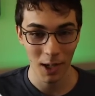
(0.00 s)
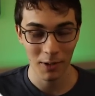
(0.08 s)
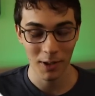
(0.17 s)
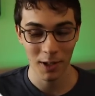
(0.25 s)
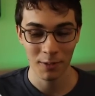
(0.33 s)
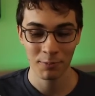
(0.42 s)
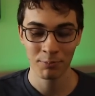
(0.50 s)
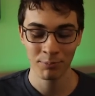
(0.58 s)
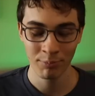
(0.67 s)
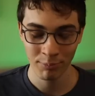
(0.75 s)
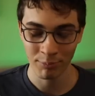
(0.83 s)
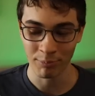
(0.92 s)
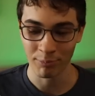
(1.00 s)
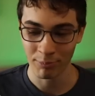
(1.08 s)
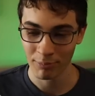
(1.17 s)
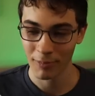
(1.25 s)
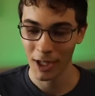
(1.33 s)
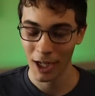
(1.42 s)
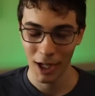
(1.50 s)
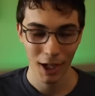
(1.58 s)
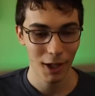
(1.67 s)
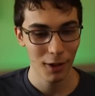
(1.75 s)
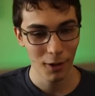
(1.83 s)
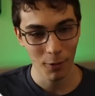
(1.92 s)
And I was like, hmm,
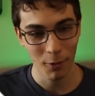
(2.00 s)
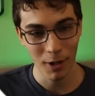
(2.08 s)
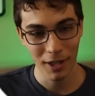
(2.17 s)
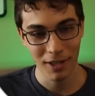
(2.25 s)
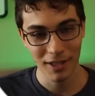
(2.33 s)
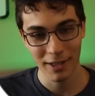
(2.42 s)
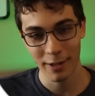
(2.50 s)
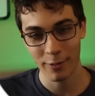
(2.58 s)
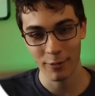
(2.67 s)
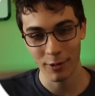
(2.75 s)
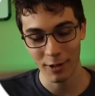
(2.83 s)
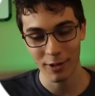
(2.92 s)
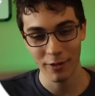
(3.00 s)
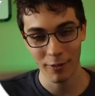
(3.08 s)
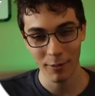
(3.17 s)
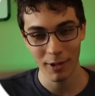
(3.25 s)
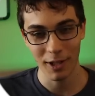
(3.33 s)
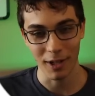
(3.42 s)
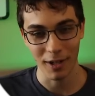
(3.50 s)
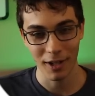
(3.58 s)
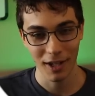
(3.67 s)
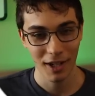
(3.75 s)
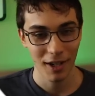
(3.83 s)
you know what? This sounds really familiar.